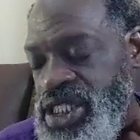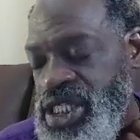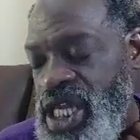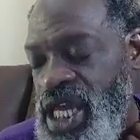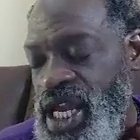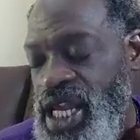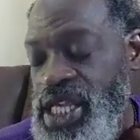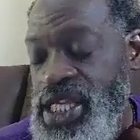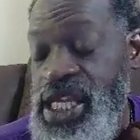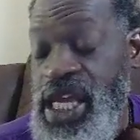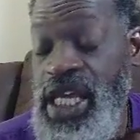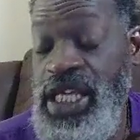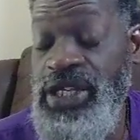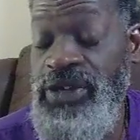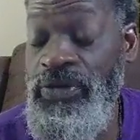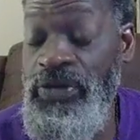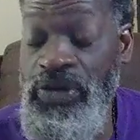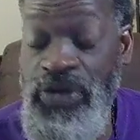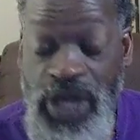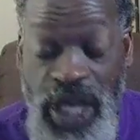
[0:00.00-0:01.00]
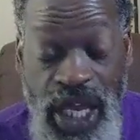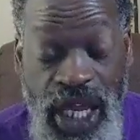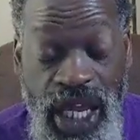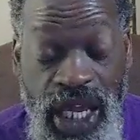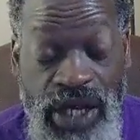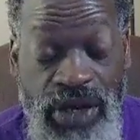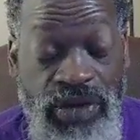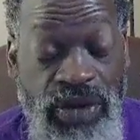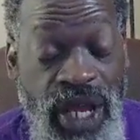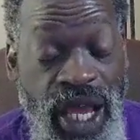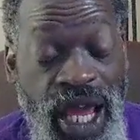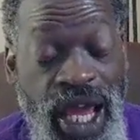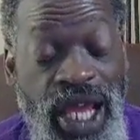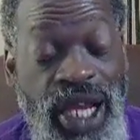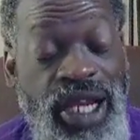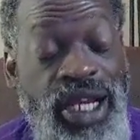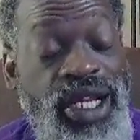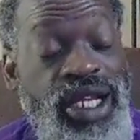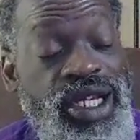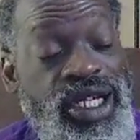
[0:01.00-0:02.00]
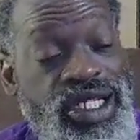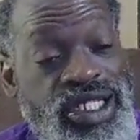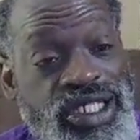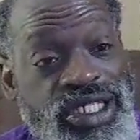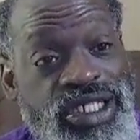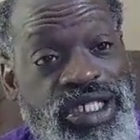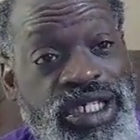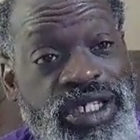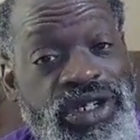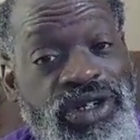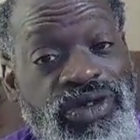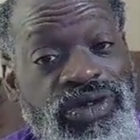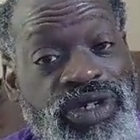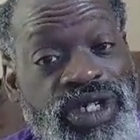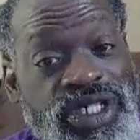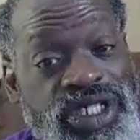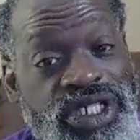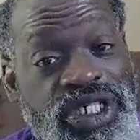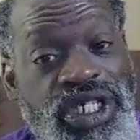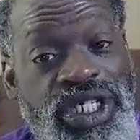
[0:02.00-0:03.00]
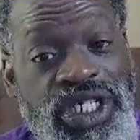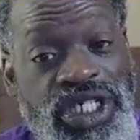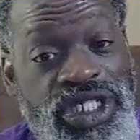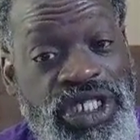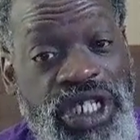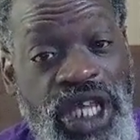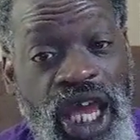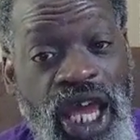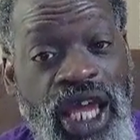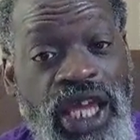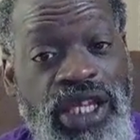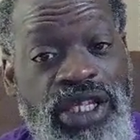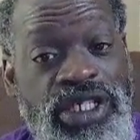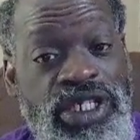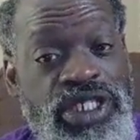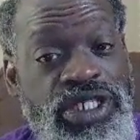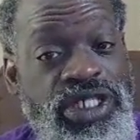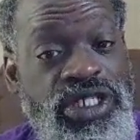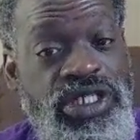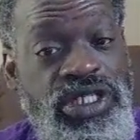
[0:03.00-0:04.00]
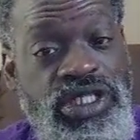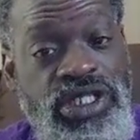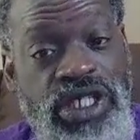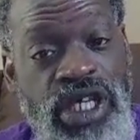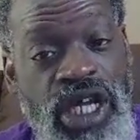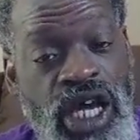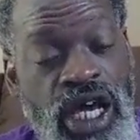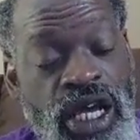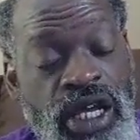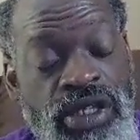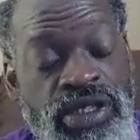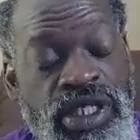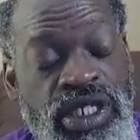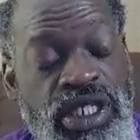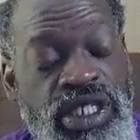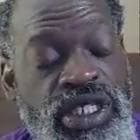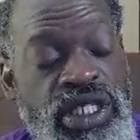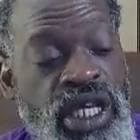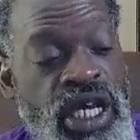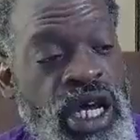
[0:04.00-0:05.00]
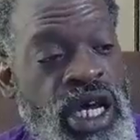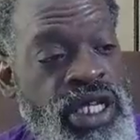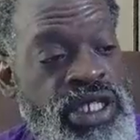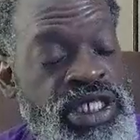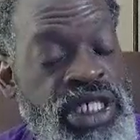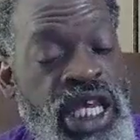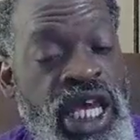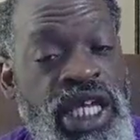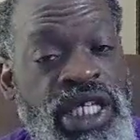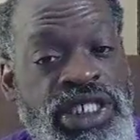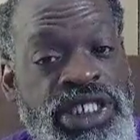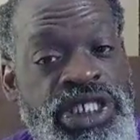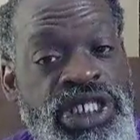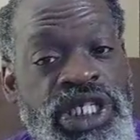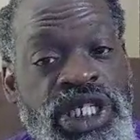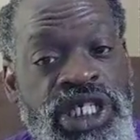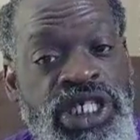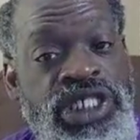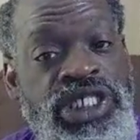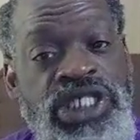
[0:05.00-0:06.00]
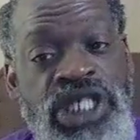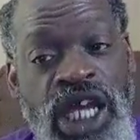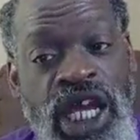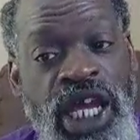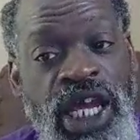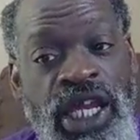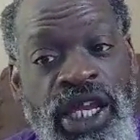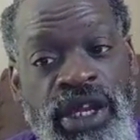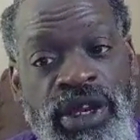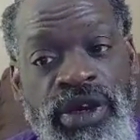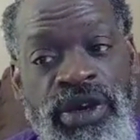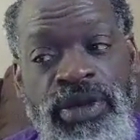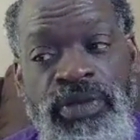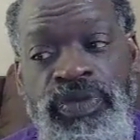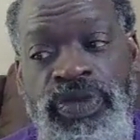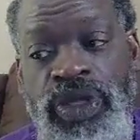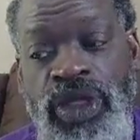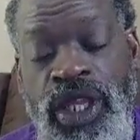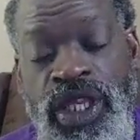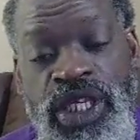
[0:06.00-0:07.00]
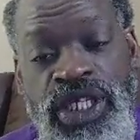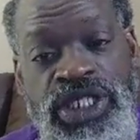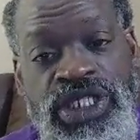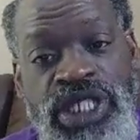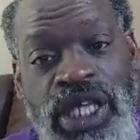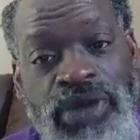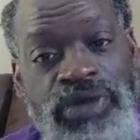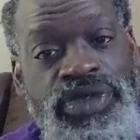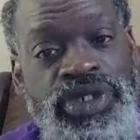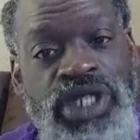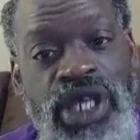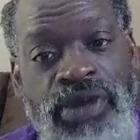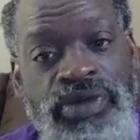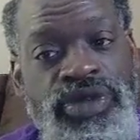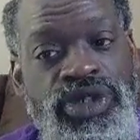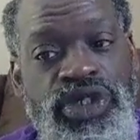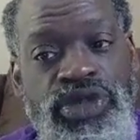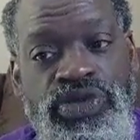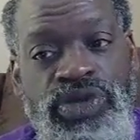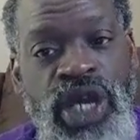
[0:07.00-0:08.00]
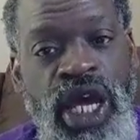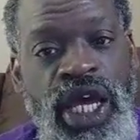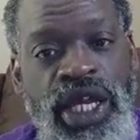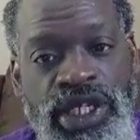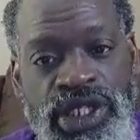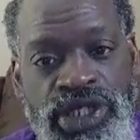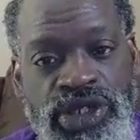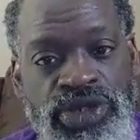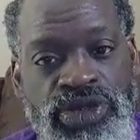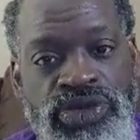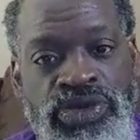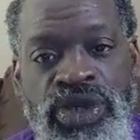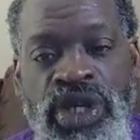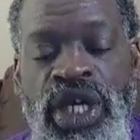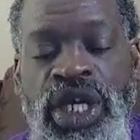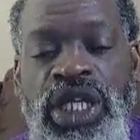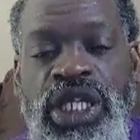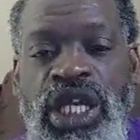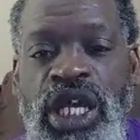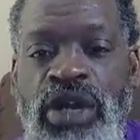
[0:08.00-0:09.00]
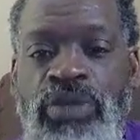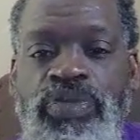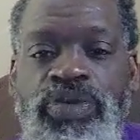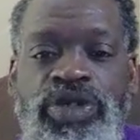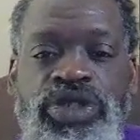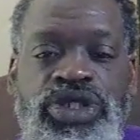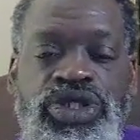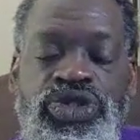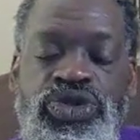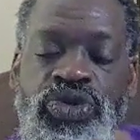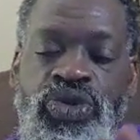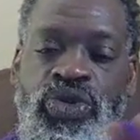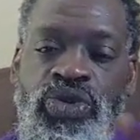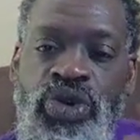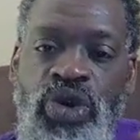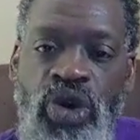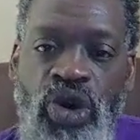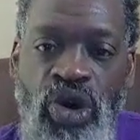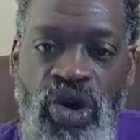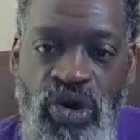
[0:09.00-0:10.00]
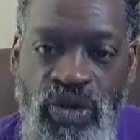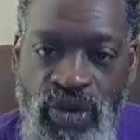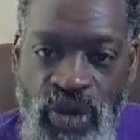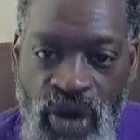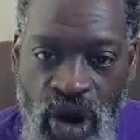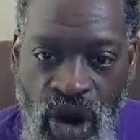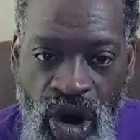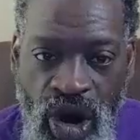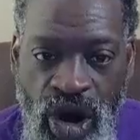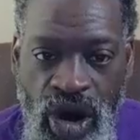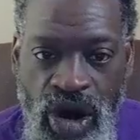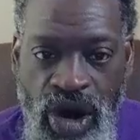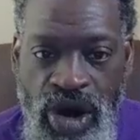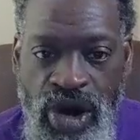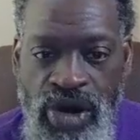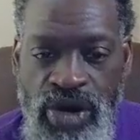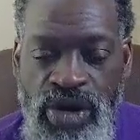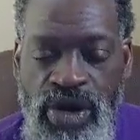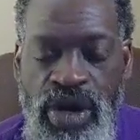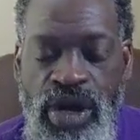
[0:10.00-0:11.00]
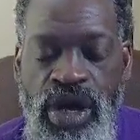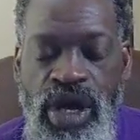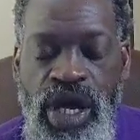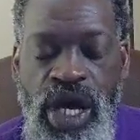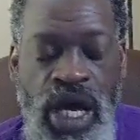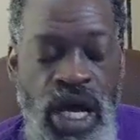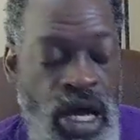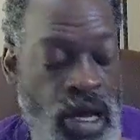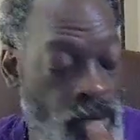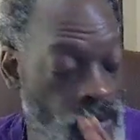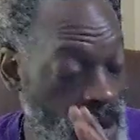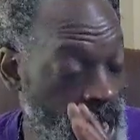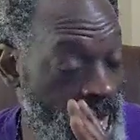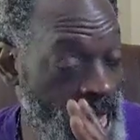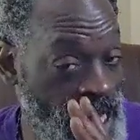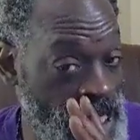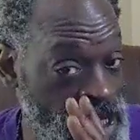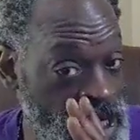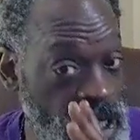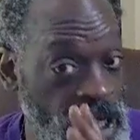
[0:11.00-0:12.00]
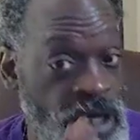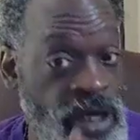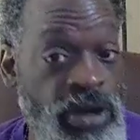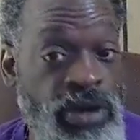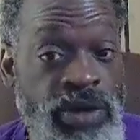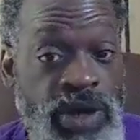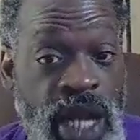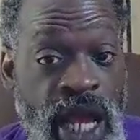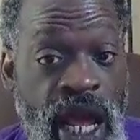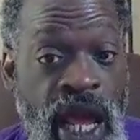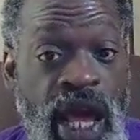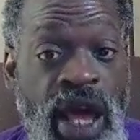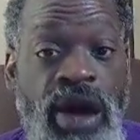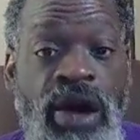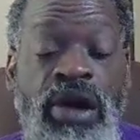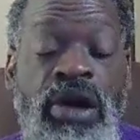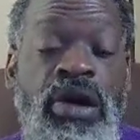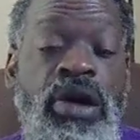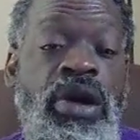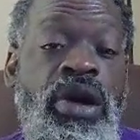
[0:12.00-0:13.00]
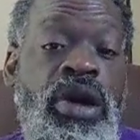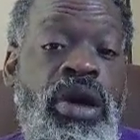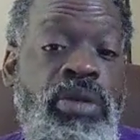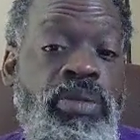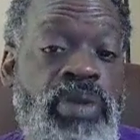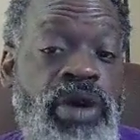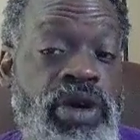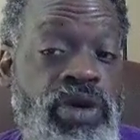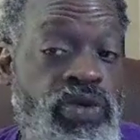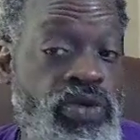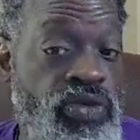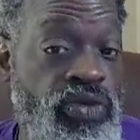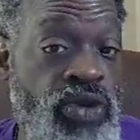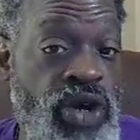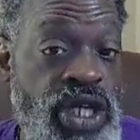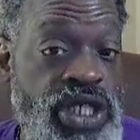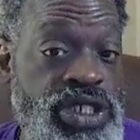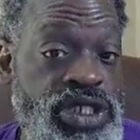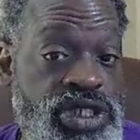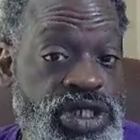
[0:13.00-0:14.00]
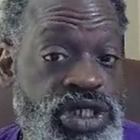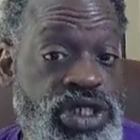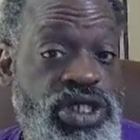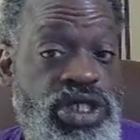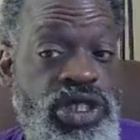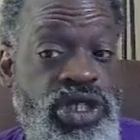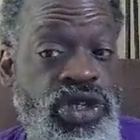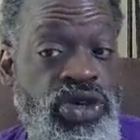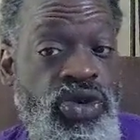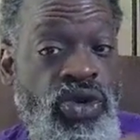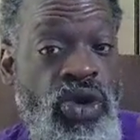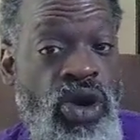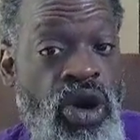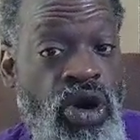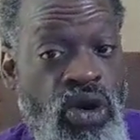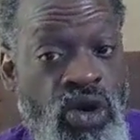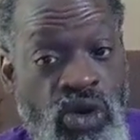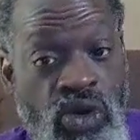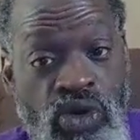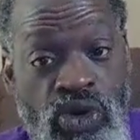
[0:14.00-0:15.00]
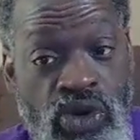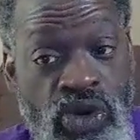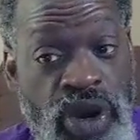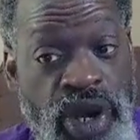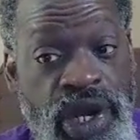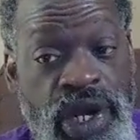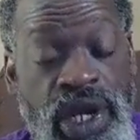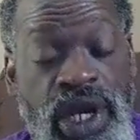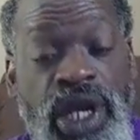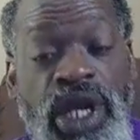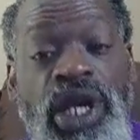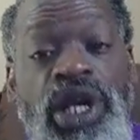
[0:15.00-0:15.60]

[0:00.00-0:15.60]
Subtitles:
the daily text. If you can't handle that, just get on the G&J. Just text G&J to 77292. That'll put you on an overall black signal. Now, but once you are on,